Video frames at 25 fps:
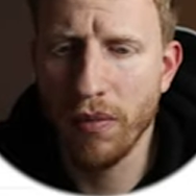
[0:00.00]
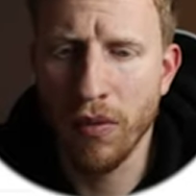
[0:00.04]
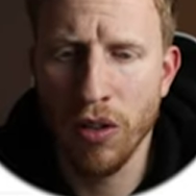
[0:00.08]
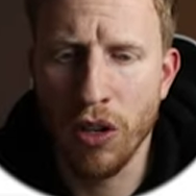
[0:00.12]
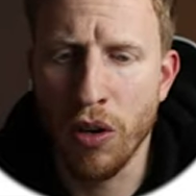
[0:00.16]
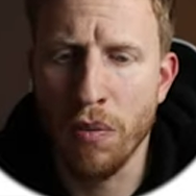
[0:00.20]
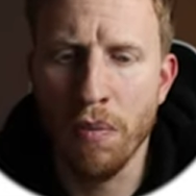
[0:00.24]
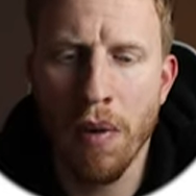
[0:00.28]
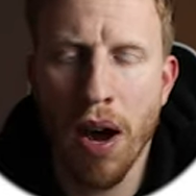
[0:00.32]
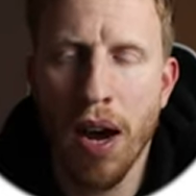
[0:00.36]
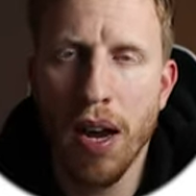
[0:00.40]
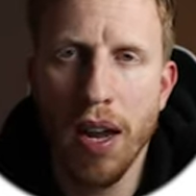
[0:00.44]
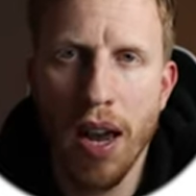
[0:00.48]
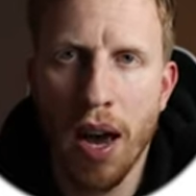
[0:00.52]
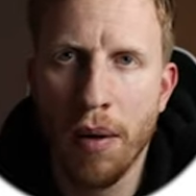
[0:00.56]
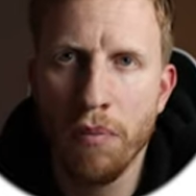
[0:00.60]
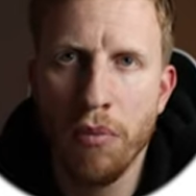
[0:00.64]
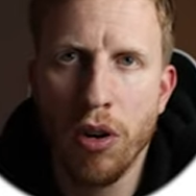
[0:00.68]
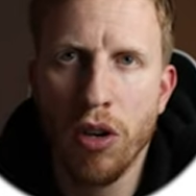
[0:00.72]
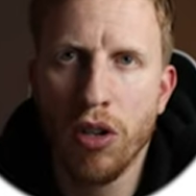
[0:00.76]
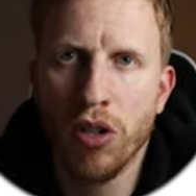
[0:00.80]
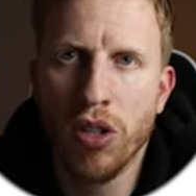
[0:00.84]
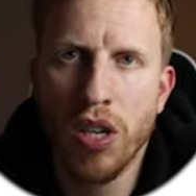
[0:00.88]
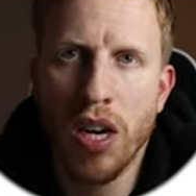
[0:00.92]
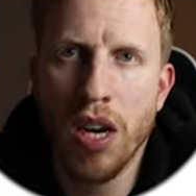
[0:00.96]
I'm
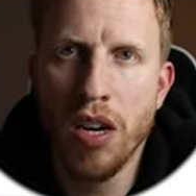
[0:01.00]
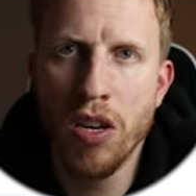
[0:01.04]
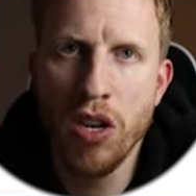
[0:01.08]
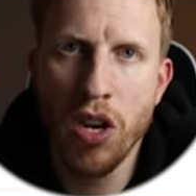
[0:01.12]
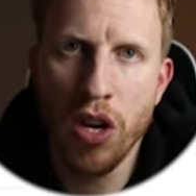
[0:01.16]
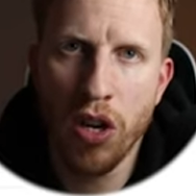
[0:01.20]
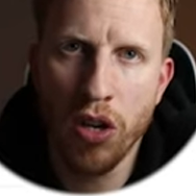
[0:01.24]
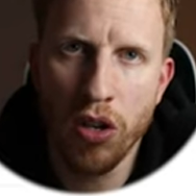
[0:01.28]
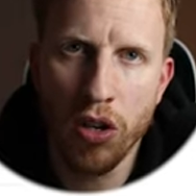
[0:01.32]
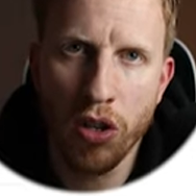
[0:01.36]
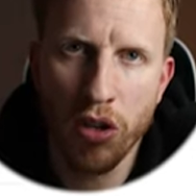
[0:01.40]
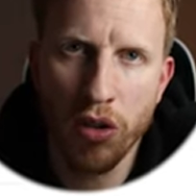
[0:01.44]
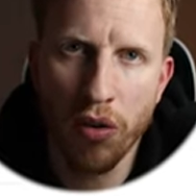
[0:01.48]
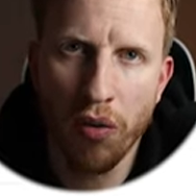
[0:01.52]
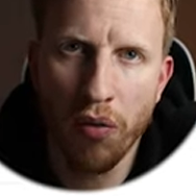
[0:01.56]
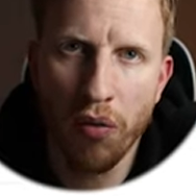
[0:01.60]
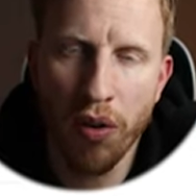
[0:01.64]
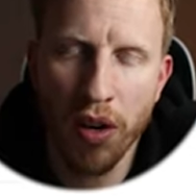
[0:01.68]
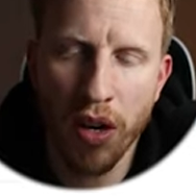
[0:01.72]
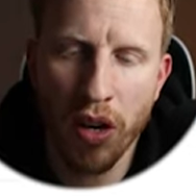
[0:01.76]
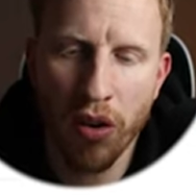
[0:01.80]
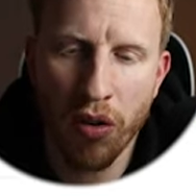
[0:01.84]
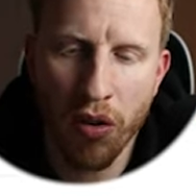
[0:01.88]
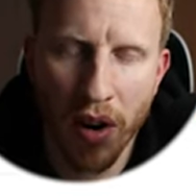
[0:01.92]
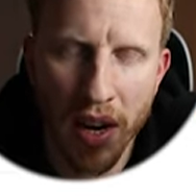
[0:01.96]
not saying you can do
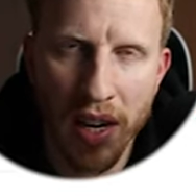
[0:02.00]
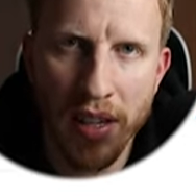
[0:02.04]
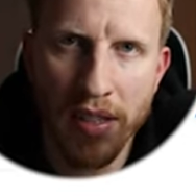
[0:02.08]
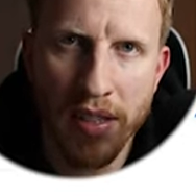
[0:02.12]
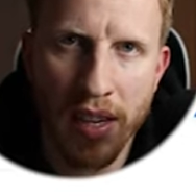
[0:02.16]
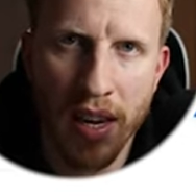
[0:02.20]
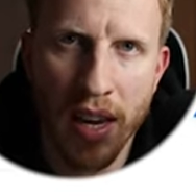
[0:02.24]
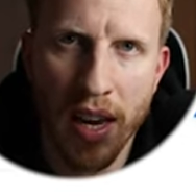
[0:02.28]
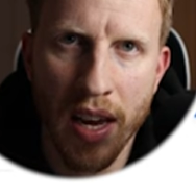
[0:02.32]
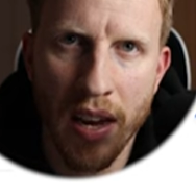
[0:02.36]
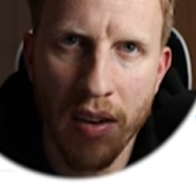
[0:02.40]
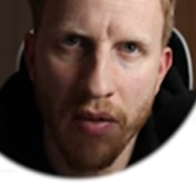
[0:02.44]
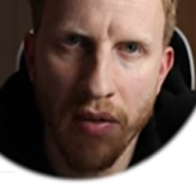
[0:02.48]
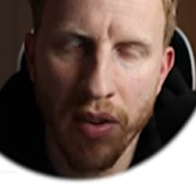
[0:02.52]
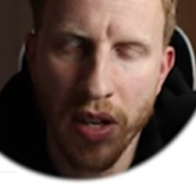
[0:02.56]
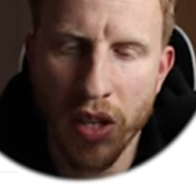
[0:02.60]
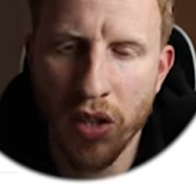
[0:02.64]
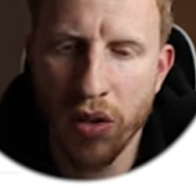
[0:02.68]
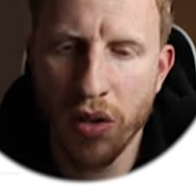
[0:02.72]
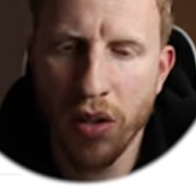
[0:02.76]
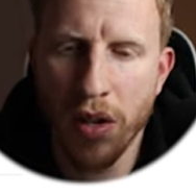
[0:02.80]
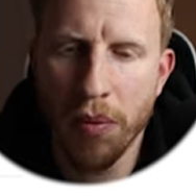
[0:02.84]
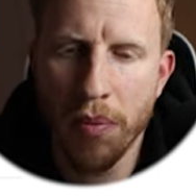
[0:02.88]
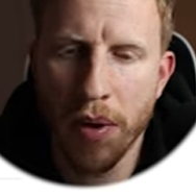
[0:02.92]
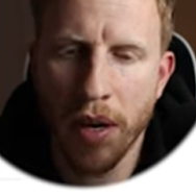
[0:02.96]
something crazy here
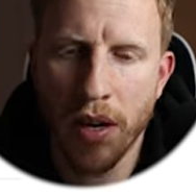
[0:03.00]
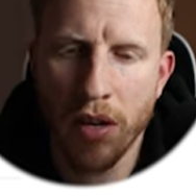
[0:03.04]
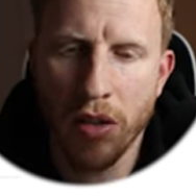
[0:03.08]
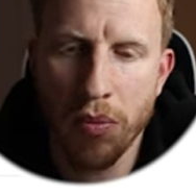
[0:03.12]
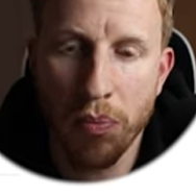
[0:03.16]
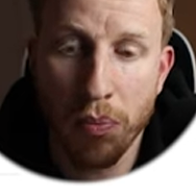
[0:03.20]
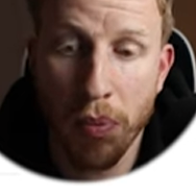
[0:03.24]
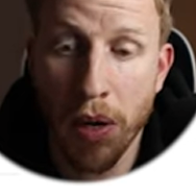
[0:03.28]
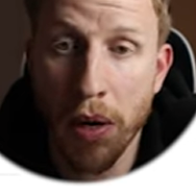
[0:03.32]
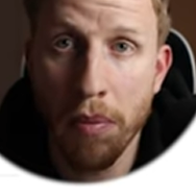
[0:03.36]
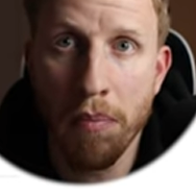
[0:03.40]
visually because